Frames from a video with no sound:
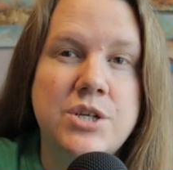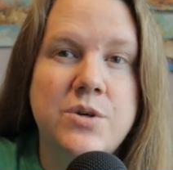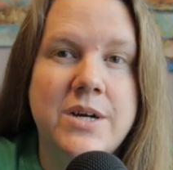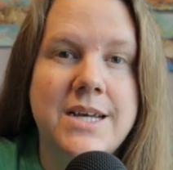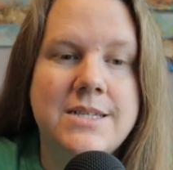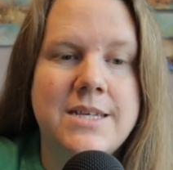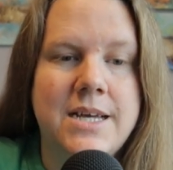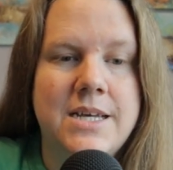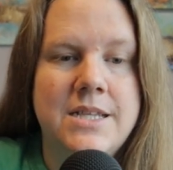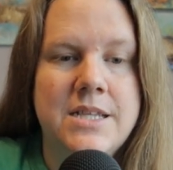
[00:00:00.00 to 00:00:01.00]
to it
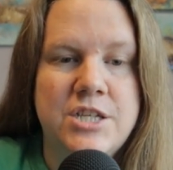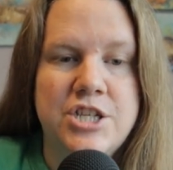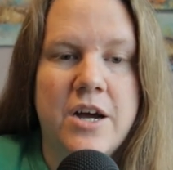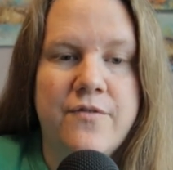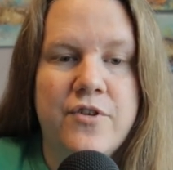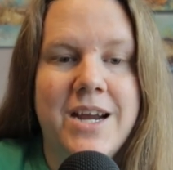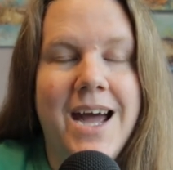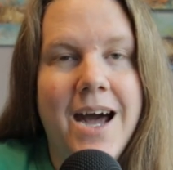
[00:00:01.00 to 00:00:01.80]
in the Jeffrey